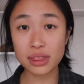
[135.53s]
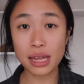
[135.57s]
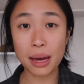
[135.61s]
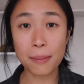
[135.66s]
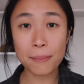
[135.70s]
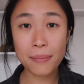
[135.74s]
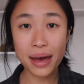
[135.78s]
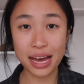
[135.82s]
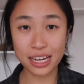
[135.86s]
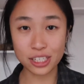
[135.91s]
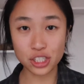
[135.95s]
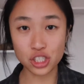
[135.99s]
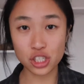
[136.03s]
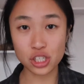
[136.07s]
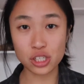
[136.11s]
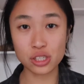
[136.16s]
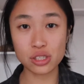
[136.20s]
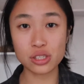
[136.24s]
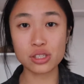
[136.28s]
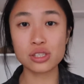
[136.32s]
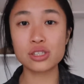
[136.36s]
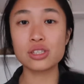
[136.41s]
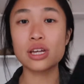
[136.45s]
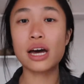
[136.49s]
that
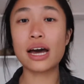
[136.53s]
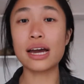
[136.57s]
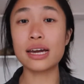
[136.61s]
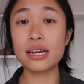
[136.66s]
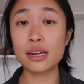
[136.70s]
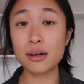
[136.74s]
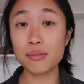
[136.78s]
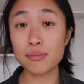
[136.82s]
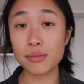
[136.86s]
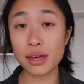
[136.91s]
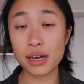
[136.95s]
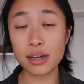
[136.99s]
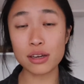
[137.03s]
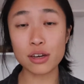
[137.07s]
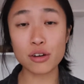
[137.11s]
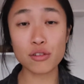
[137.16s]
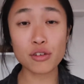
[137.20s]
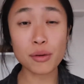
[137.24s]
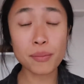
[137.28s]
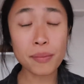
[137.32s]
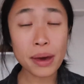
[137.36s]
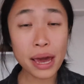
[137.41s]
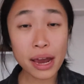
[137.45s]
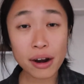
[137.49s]
matches the item that you're
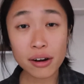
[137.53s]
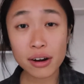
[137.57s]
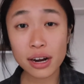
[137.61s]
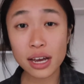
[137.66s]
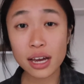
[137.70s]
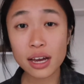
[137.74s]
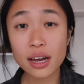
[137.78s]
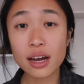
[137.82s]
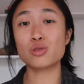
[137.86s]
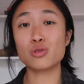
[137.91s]
repairing.